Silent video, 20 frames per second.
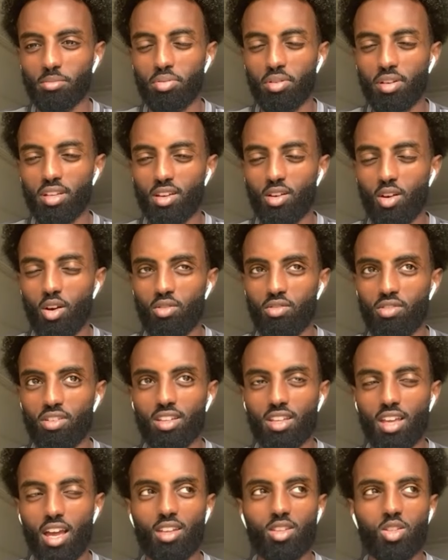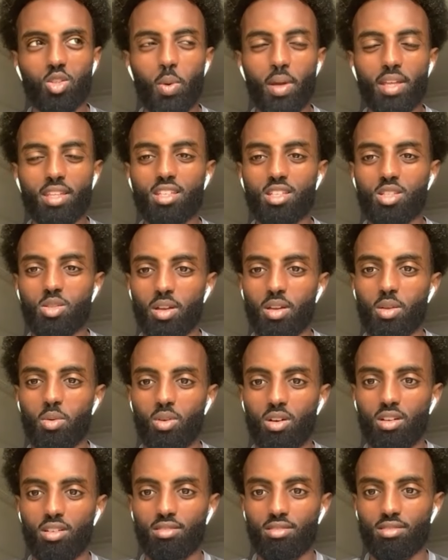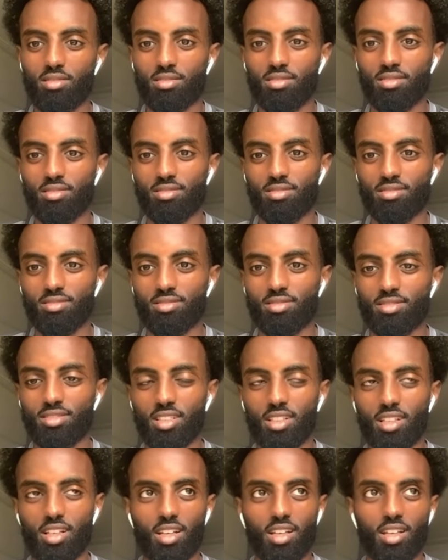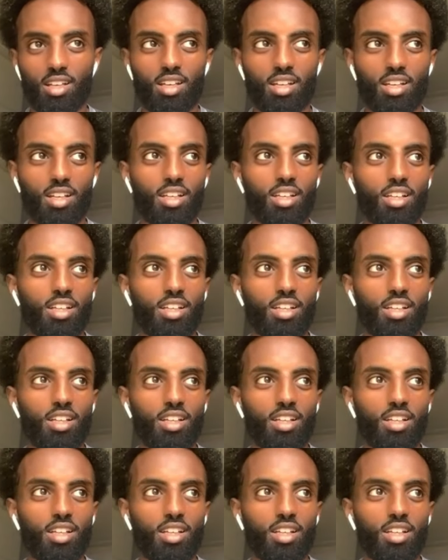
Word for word: Pre COVID, yeah. 2021. Okay. Mm.